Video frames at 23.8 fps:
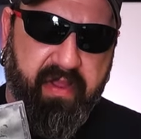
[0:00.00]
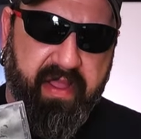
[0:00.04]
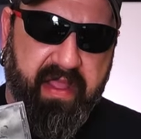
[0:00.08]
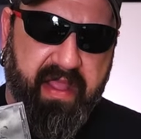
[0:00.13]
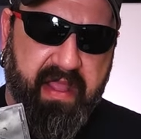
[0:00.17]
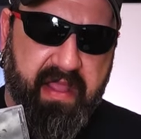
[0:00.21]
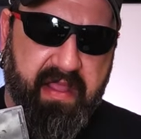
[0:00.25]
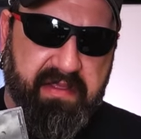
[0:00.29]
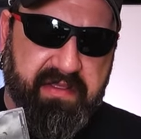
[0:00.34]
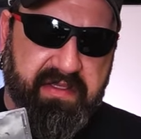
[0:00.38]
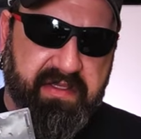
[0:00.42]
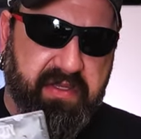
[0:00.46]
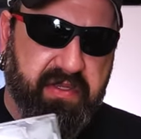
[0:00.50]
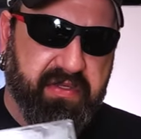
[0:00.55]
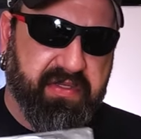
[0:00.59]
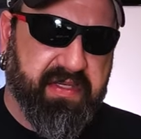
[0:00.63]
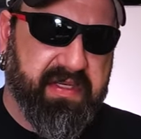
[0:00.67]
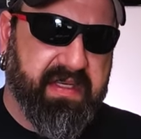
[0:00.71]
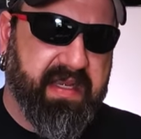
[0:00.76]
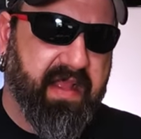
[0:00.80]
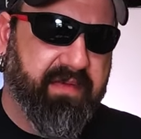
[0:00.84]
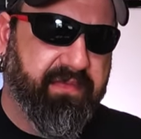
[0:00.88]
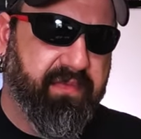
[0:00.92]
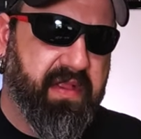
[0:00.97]
is you
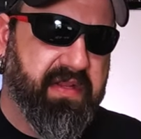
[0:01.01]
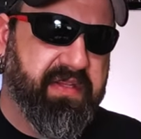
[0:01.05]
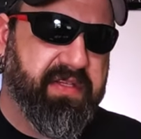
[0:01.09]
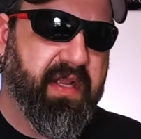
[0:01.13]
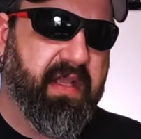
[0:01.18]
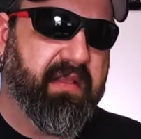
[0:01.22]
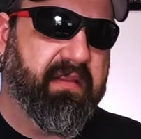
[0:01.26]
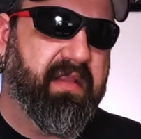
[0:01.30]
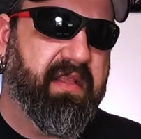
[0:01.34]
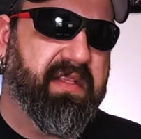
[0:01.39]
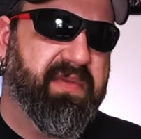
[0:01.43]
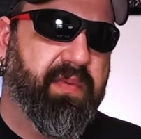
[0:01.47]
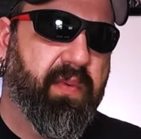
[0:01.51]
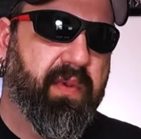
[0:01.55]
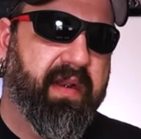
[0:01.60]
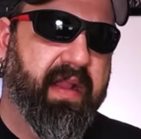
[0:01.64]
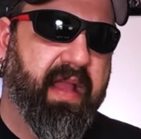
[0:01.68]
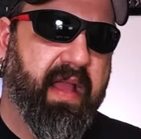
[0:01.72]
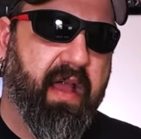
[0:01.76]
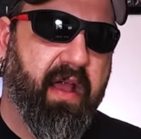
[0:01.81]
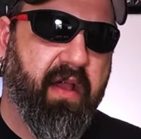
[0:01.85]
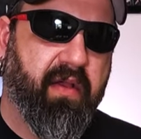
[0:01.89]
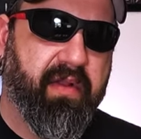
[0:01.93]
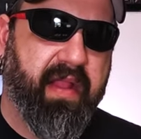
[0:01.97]
should definitely check this one
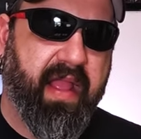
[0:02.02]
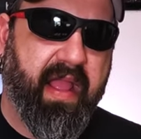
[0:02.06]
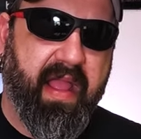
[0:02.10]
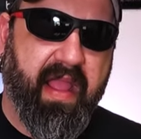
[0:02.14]
out.